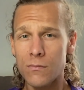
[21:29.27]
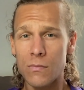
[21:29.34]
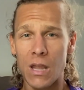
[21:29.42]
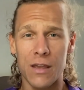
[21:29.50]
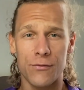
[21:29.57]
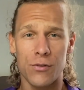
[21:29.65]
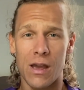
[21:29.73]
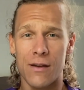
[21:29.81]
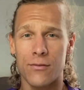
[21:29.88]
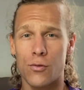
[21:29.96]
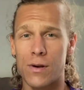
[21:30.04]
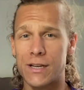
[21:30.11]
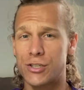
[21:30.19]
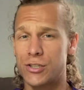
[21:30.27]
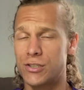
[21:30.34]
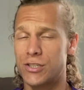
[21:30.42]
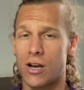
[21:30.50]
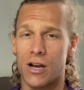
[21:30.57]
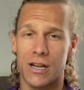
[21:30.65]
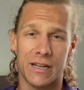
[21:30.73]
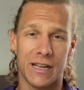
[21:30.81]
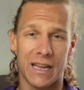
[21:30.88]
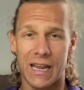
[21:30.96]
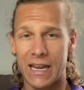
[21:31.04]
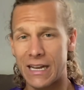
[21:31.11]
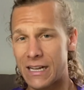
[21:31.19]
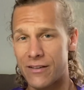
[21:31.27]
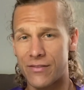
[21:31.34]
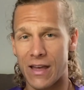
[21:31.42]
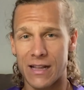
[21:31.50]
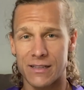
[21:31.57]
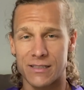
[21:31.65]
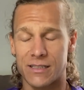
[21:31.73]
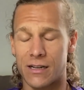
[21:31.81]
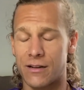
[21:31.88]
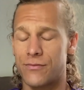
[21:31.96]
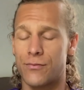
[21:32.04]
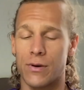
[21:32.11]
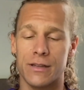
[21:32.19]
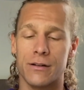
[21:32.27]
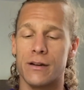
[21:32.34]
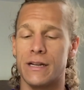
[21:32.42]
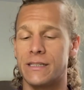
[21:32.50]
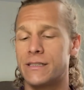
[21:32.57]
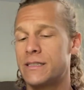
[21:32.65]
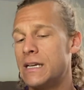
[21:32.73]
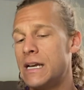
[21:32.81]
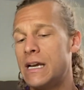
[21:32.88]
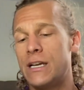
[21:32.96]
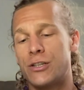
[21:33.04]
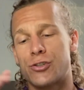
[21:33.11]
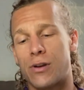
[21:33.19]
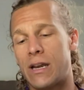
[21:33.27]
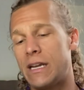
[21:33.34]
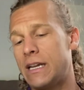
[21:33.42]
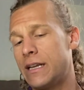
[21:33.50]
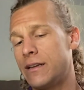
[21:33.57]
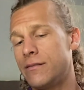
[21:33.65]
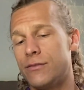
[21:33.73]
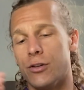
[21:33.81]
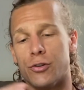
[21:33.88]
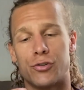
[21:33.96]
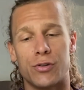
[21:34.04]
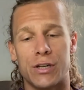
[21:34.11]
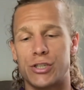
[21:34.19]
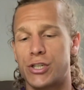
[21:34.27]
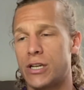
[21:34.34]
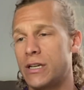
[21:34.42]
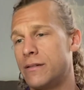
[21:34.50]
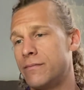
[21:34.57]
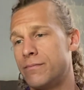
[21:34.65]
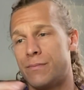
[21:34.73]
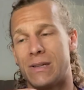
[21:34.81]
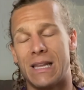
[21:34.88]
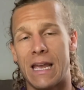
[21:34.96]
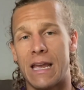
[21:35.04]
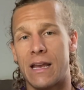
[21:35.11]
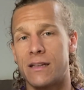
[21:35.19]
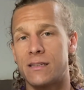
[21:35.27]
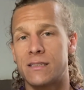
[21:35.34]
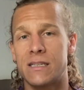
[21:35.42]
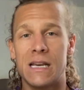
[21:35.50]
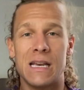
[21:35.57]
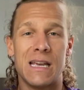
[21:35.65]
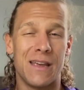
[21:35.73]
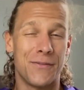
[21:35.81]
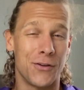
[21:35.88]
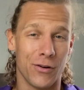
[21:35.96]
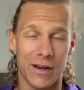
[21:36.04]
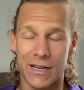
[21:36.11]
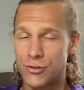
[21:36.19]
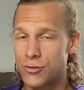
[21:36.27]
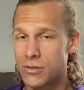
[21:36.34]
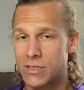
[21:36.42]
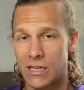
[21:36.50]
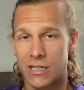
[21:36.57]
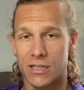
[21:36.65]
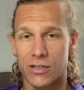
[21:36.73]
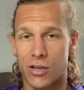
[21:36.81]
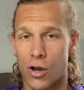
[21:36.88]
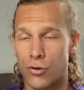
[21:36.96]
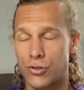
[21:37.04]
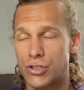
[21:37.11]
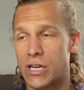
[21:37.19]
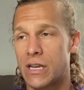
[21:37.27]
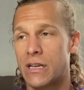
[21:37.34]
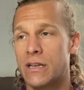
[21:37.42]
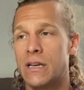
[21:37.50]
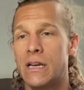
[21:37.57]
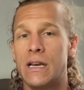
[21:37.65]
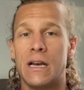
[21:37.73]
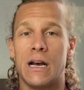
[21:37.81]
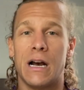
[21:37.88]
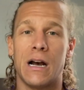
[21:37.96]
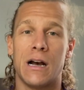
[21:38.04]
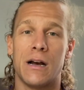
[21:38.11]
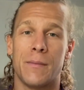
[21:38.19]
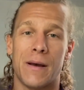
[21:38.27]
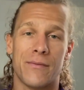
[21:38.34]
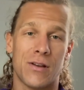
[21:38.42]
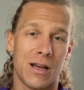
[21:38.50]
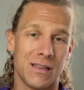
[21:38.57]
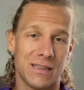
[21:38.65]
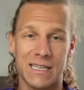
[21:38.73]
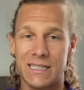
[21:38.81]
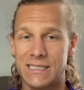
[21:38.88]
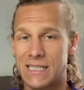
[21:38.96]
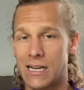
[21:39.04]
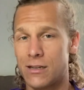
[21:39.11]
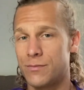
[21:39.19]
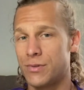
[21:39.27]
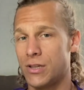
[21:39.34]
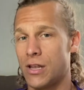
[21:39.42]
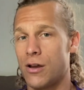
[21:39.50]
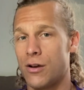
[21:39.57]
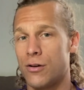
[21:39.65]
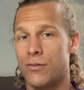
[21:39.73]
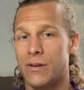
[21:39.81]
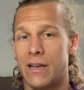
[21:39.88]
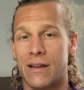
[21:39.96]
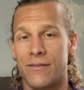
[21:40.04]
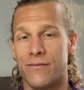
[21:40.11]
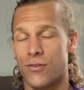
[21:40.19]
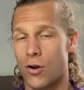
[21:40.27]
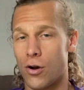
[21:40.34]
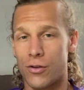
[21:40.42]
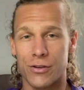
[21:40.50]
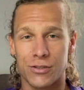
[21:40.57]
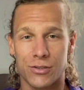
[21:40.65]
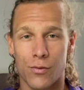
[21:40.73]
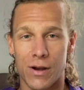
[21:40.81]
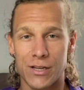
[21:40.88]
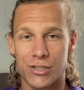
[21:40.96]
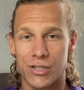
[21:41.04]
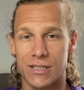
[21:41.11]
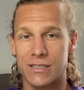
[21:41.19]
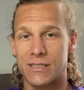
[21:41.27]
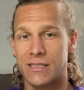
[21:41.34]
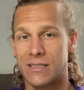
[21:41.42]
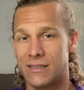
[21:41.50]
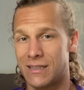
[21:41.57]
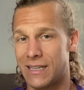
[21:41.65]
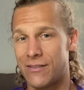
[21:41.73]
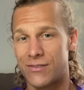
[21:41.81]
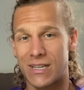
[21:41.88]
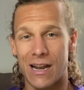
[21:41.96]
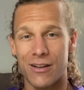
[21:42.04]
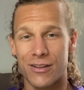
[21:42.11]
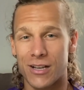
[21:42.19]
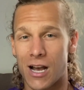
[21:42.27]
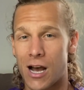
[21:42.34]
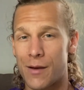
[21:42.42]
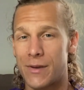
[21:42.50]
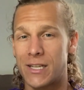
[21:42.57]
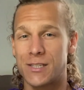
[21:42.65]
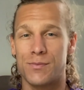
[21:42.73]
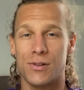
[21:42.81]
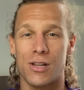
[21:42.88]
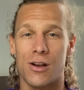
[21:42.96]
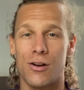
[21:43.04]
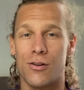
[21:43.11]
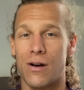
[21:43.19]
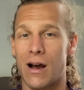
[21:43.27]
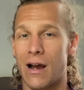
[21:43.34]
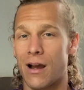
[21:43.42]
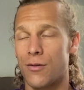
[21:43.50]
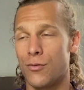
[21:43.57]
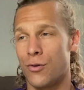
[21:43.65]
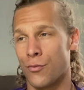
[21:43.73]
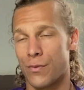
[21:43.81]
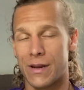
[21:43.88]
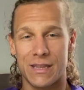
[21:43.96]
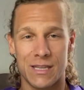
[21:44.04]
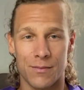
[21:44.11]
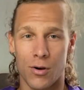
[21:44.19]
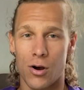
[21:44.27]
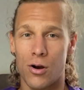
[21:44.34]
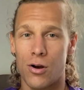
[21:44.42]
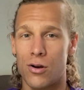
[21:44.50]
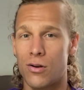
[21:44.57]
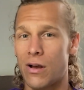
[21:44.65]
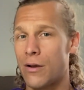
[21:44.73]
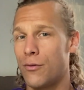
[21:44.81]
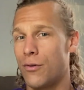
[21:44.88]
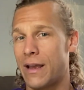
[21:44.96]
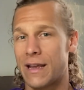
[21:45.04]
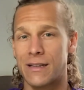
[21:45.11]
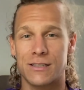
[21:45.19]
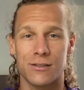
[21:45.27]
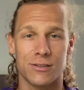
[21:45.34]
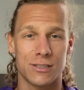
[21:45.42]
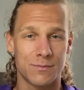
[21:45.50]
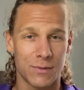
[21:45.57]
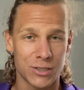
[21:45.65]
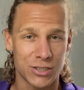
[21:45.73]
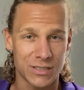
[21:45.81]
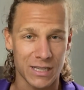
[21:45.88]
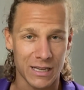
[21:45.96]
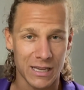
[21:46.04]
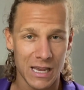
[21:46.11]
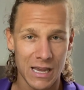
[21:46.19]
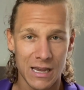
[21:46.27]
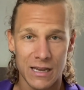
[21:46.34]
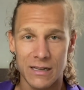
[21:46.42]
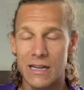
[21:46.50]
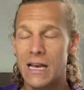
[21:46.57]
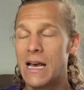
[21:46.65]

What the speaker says: if you have questions on any of that stuff, whether it's training, nutrition, plans, if you're interested in coaching, I've got links down below. And for all those questions, leave it down in the comments below. I will read them all. I will answer as much as I can.